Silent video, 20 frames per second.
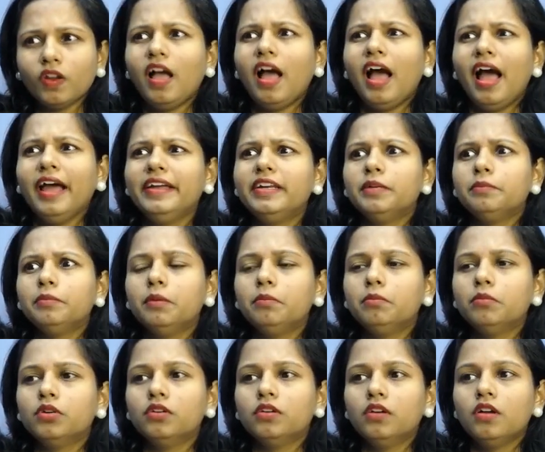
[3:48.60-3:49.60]
I
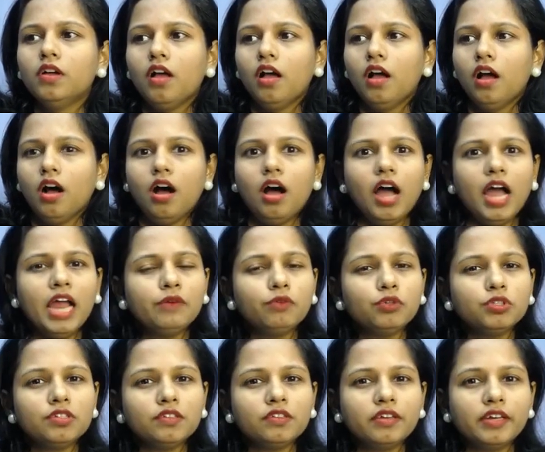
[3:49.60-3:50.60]
remember uh, I
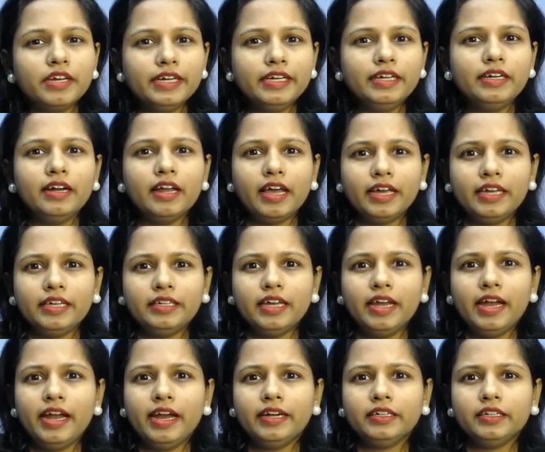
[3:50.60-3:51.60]
was in grade nine
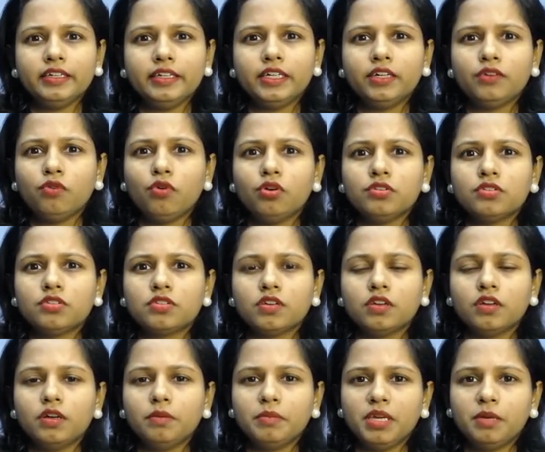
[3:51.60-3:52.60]
and it was
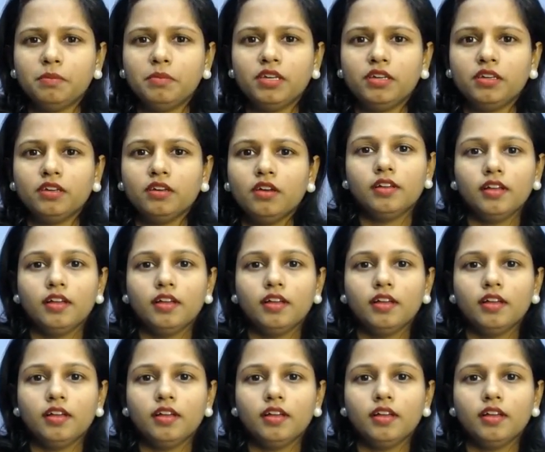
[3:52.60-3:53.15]
uh, maybe,